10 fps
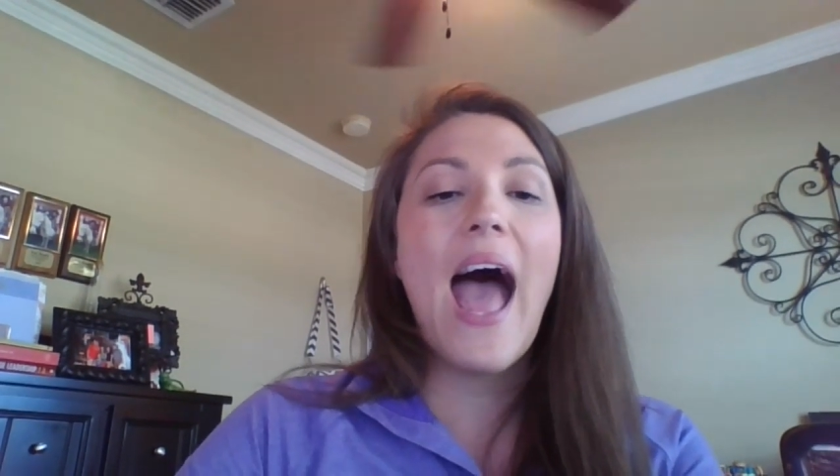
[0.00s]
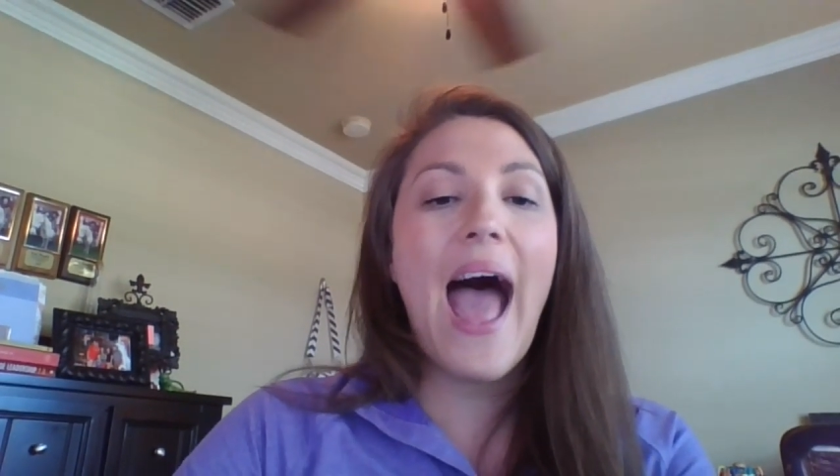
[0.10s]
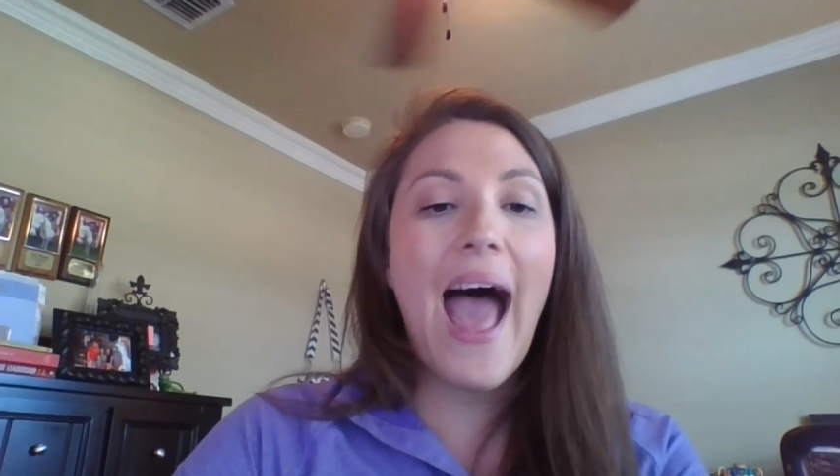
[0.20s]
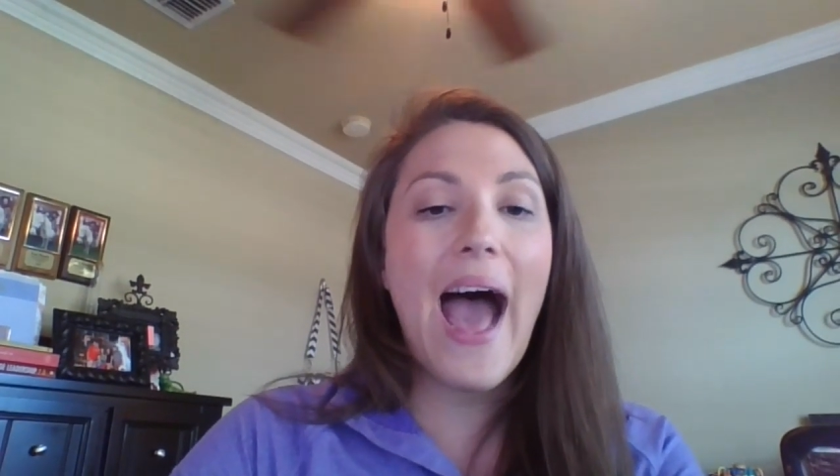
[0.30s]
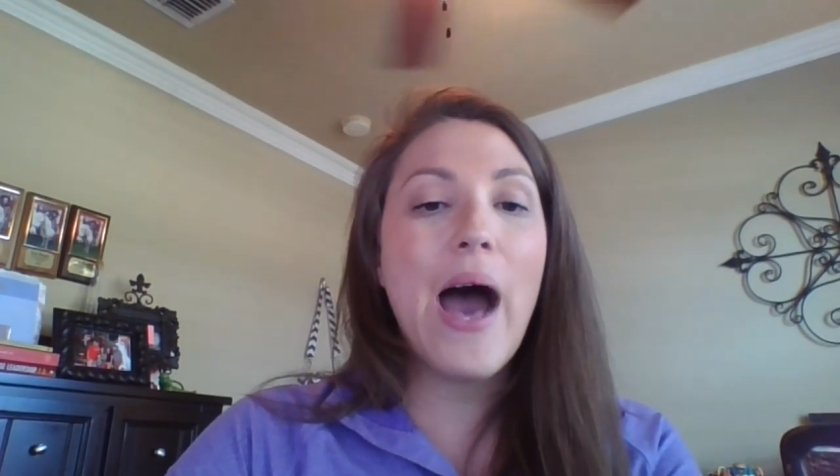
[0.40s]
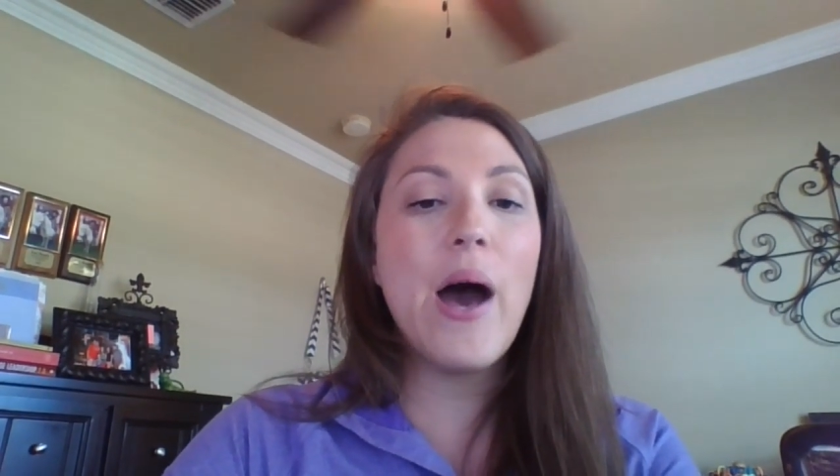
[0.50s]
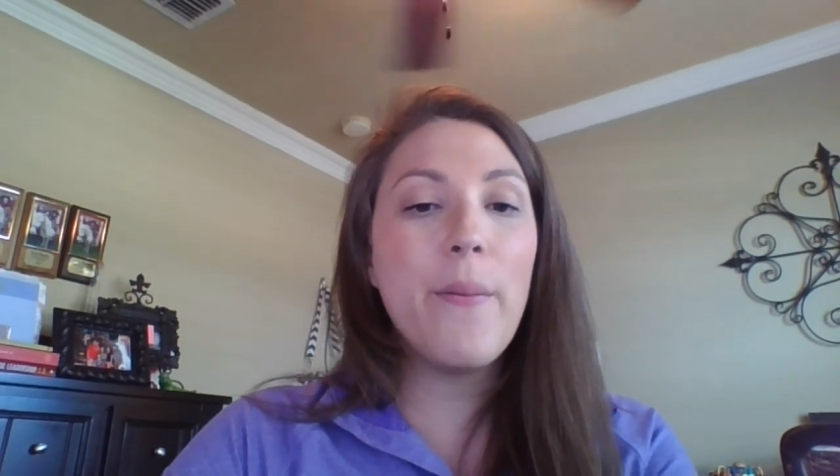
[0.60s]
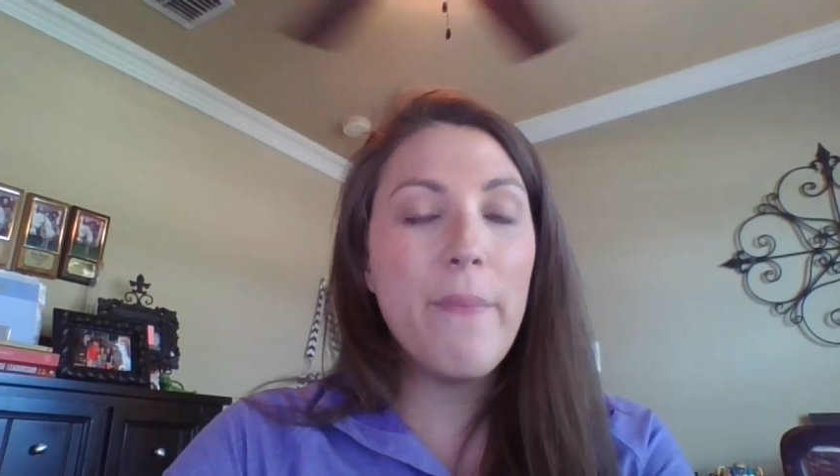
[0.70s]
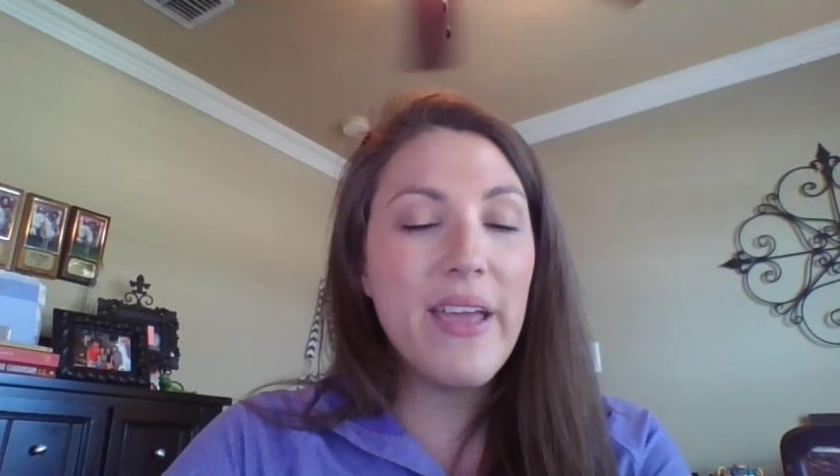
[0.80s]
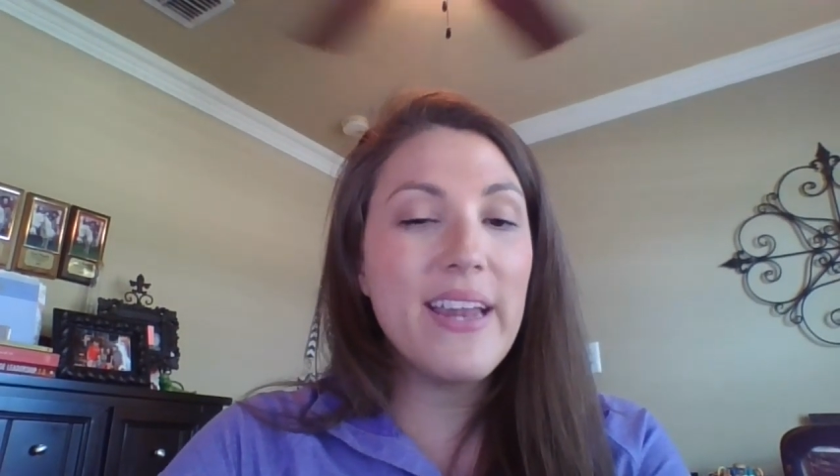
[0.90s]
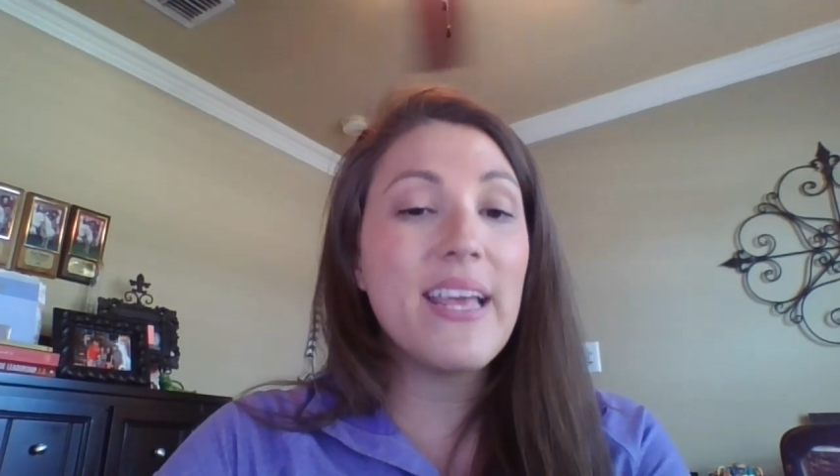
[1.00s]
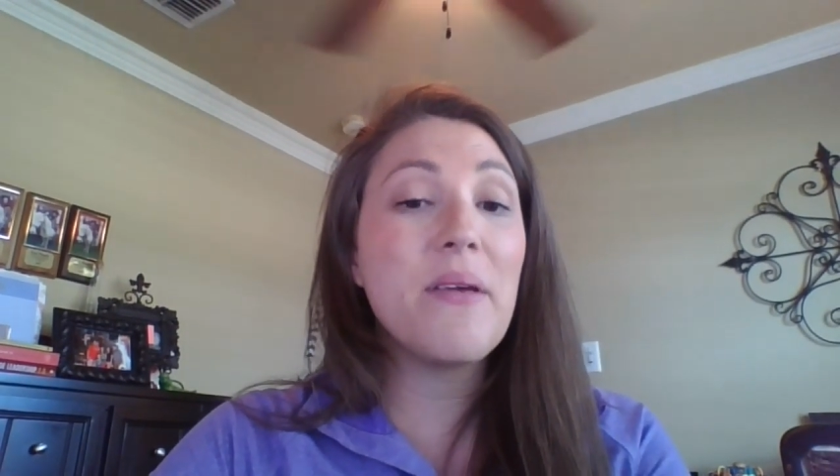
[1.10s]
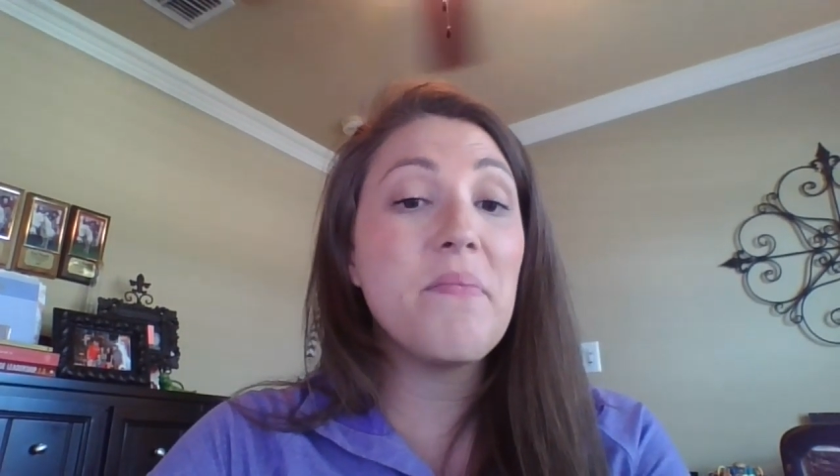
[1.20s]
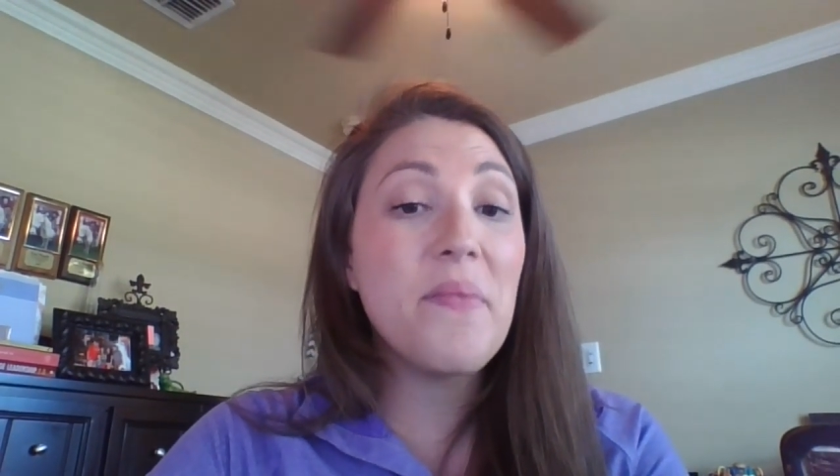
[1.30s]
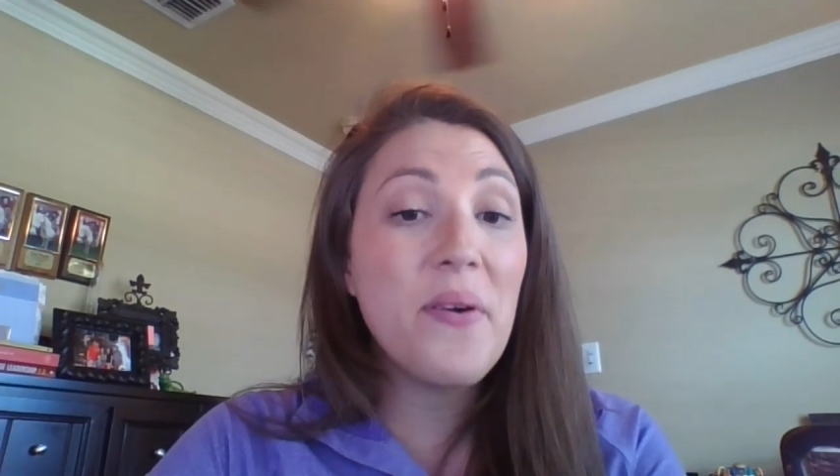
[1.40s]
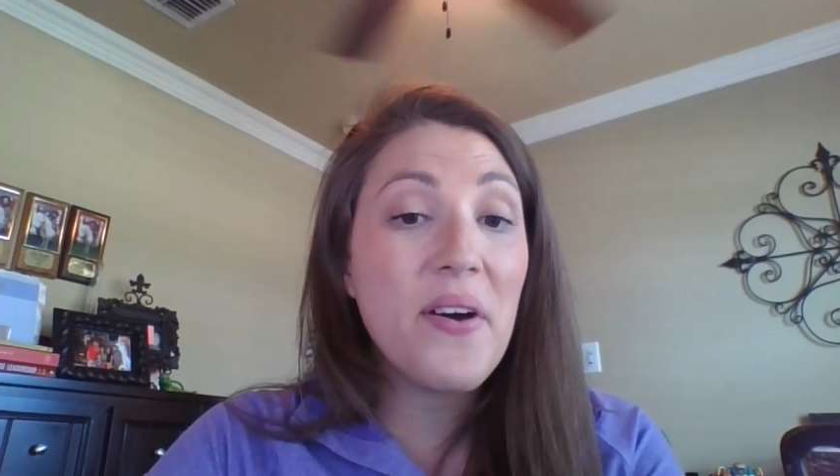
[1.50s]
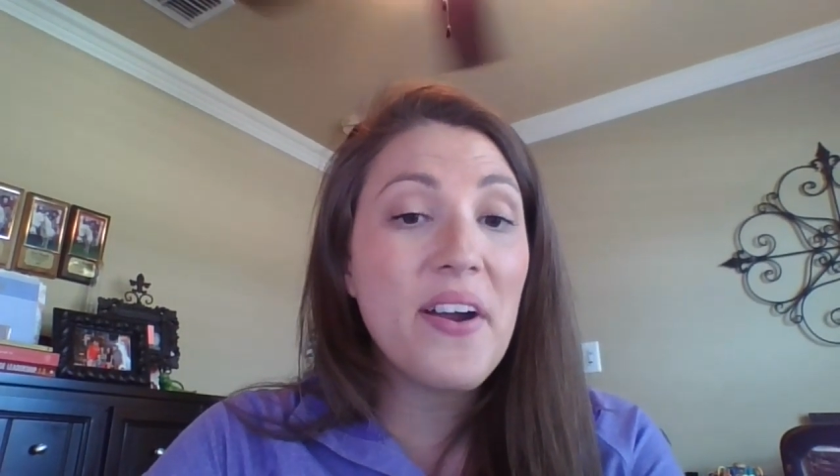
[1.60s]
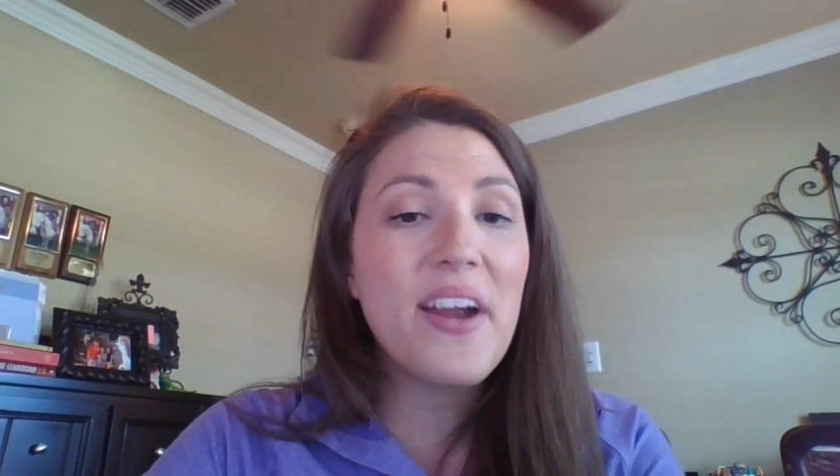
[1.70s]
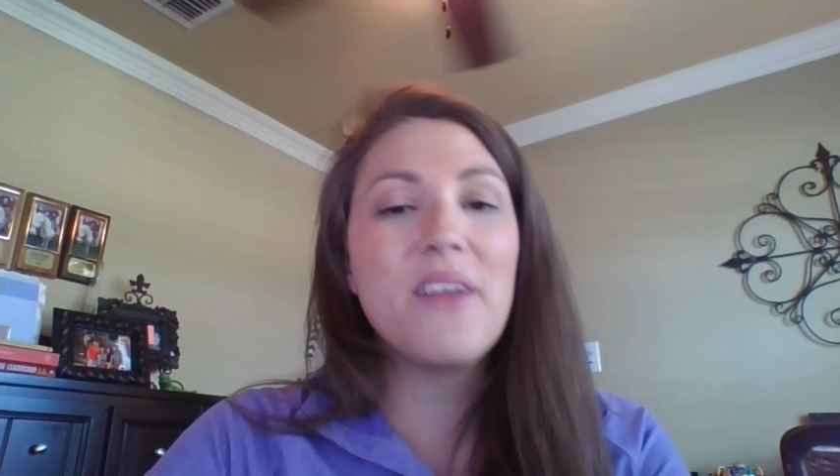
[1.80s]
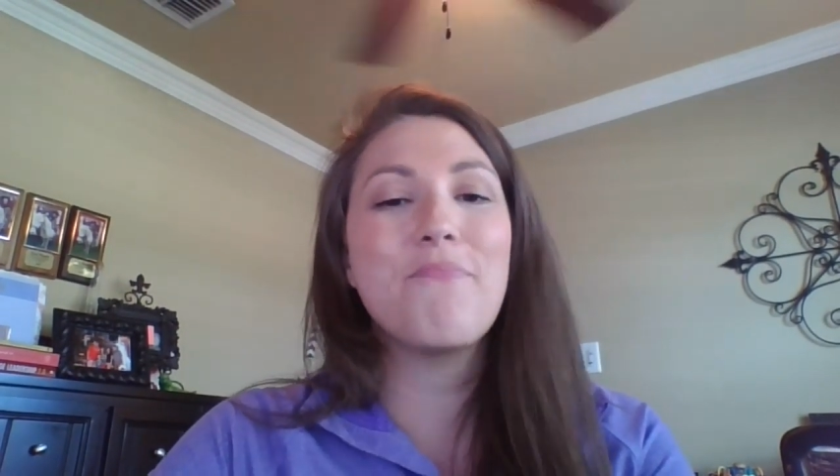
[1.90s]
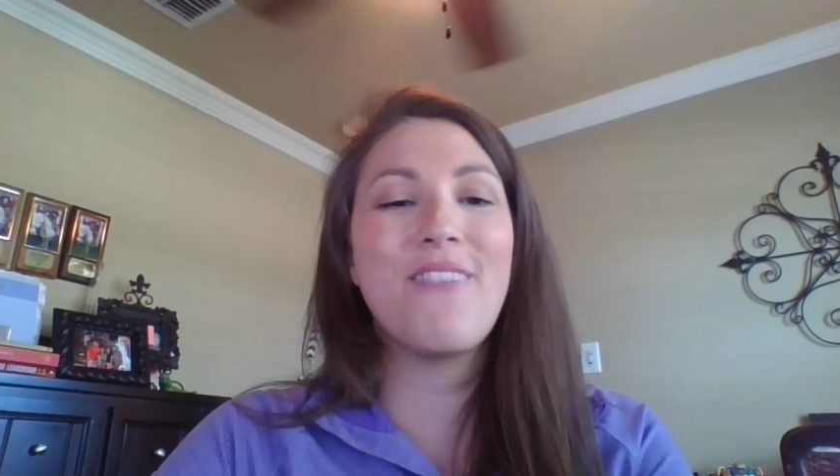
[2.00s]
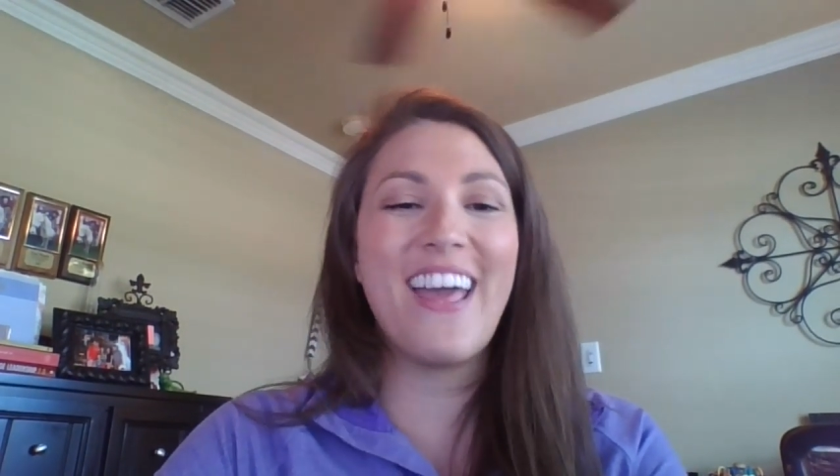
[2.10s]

How many more